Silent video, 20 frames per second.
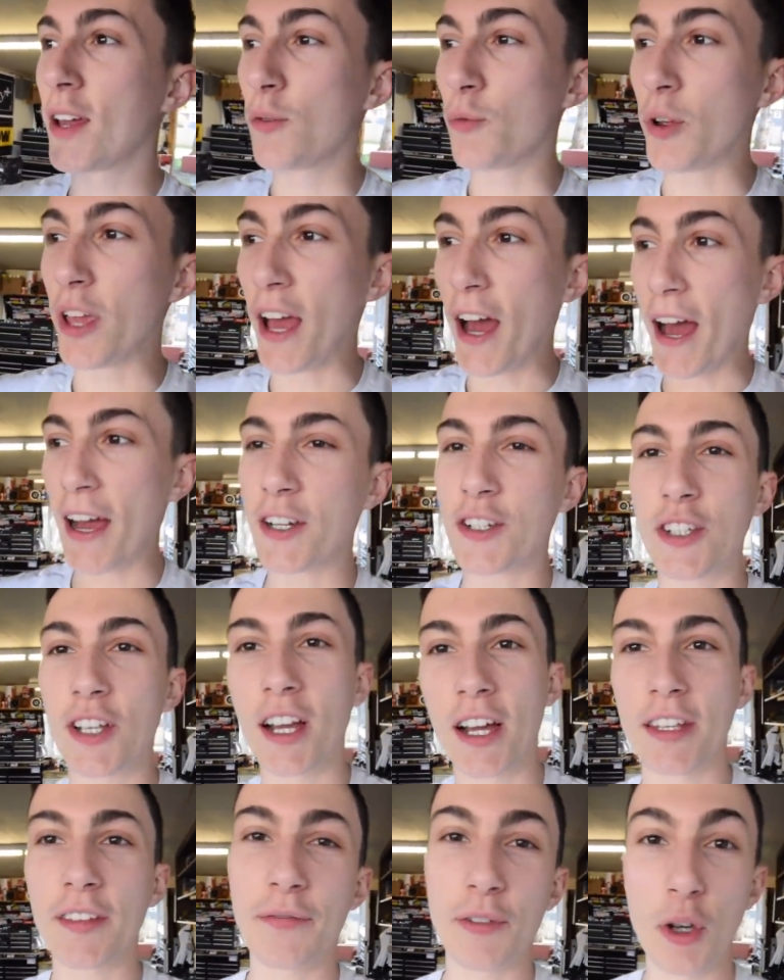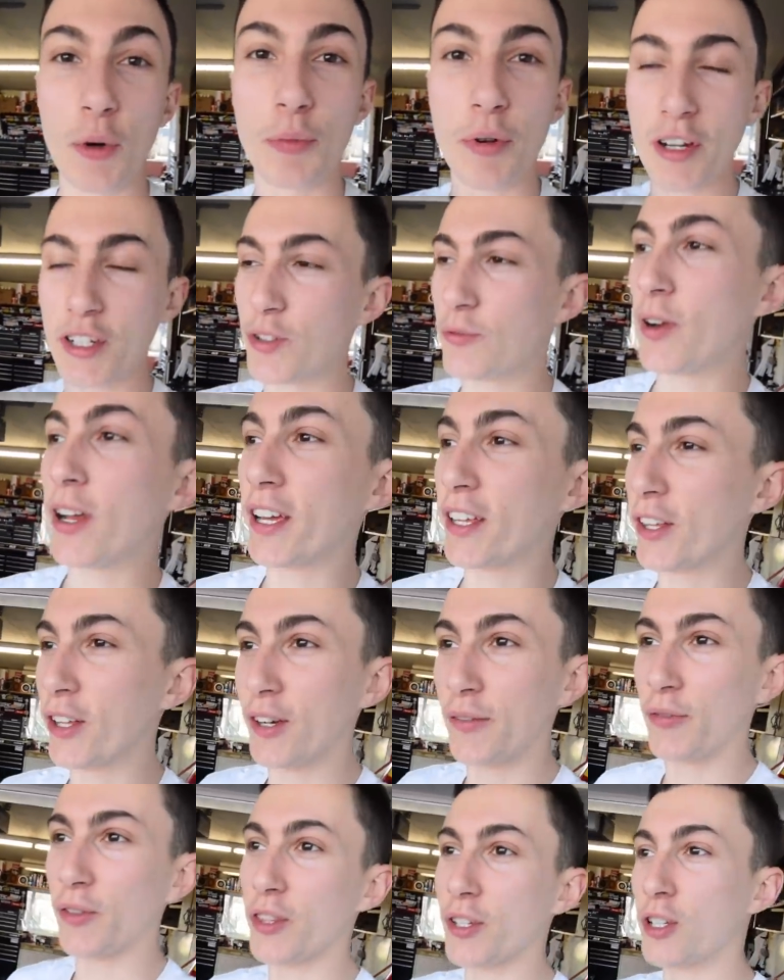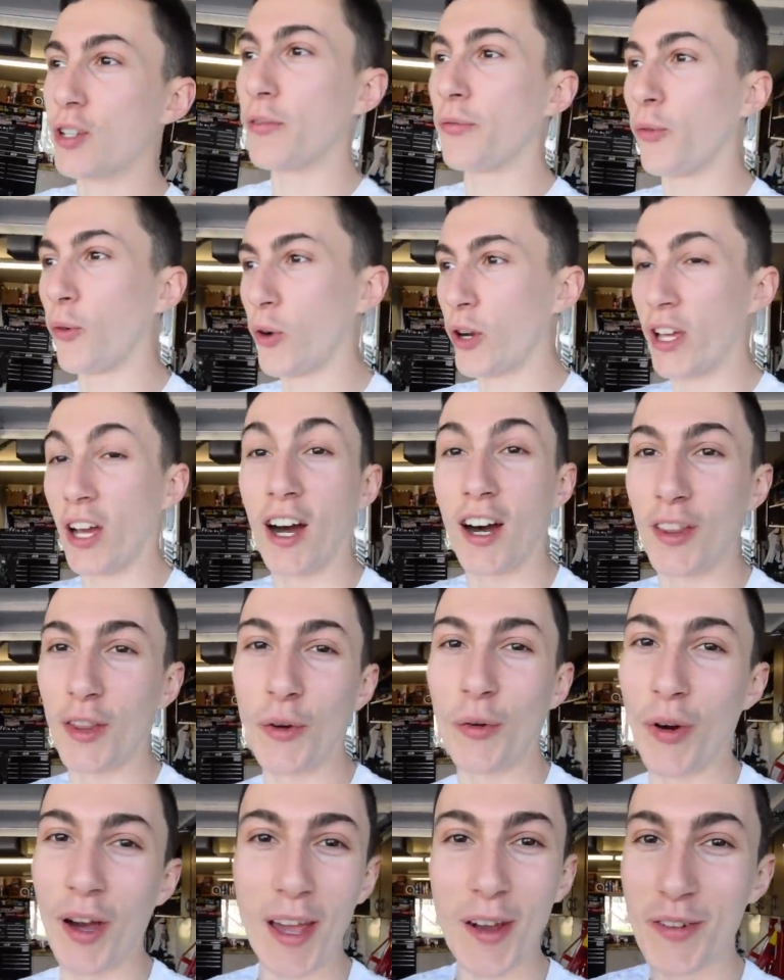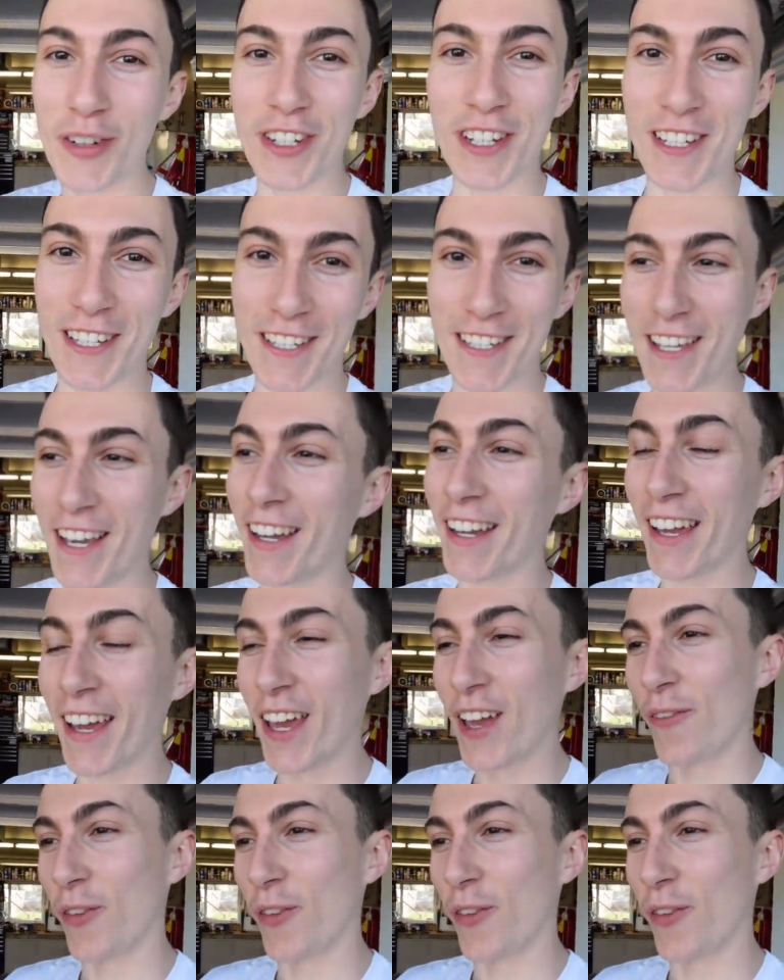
We actually got the fuel pressure regulator for the 240 on the way, which is sick.